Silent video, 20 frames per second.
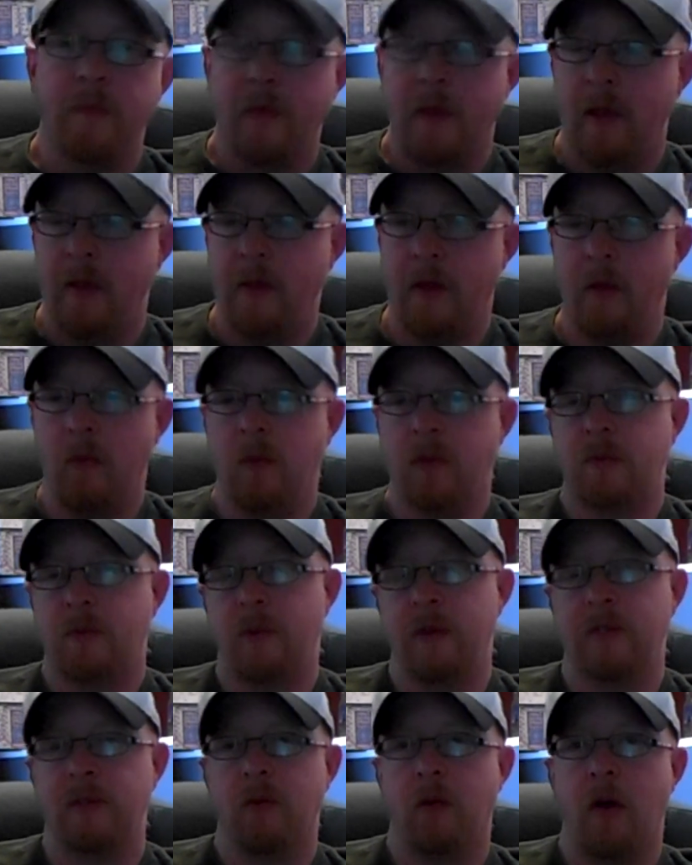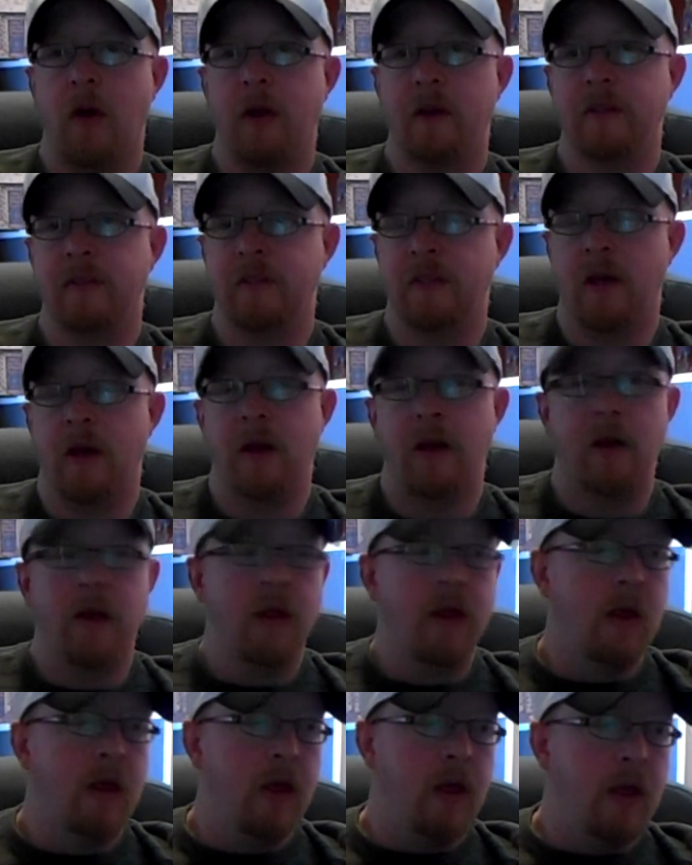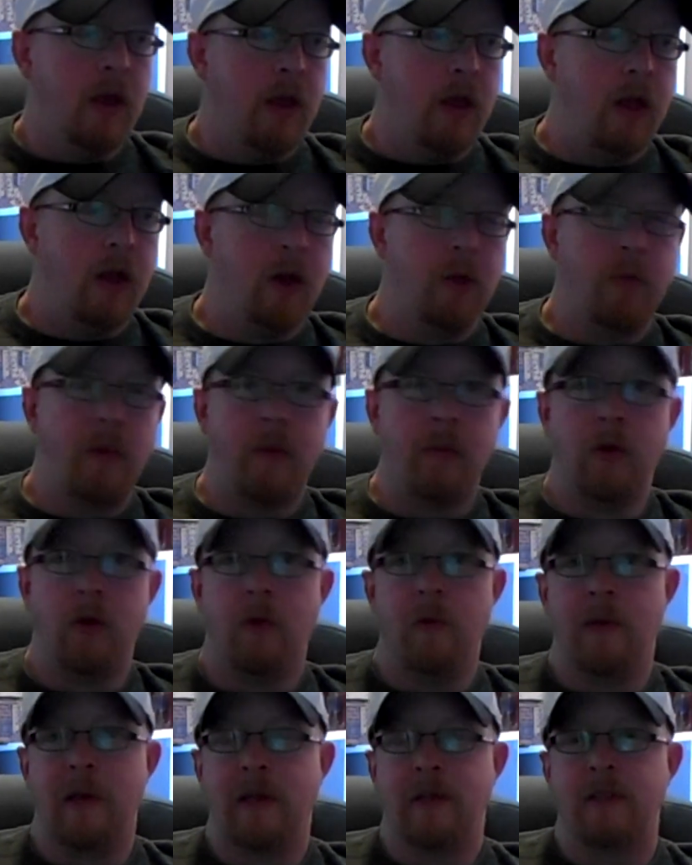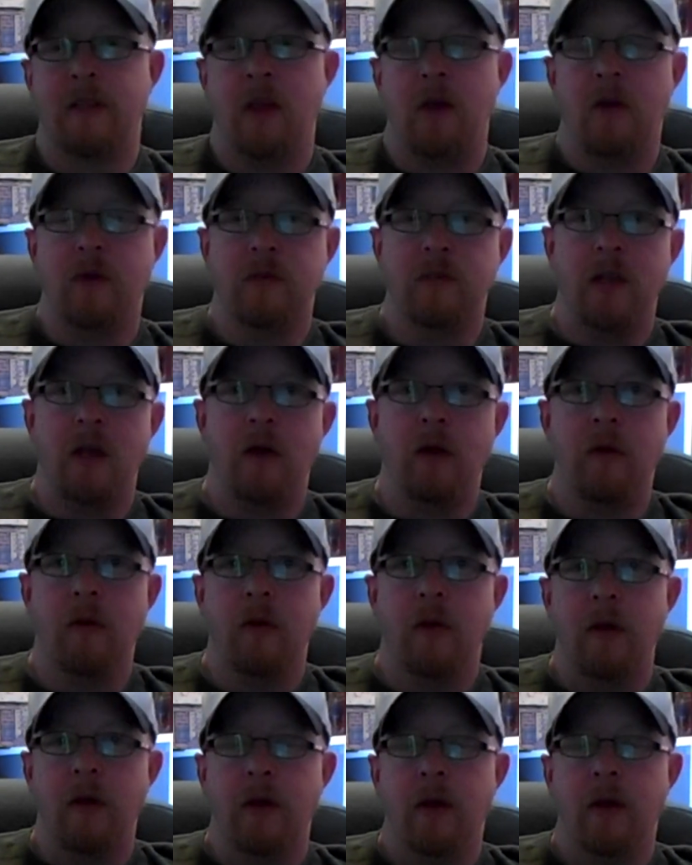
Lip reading: And then once WrestleCon is done, probably go back to the hotel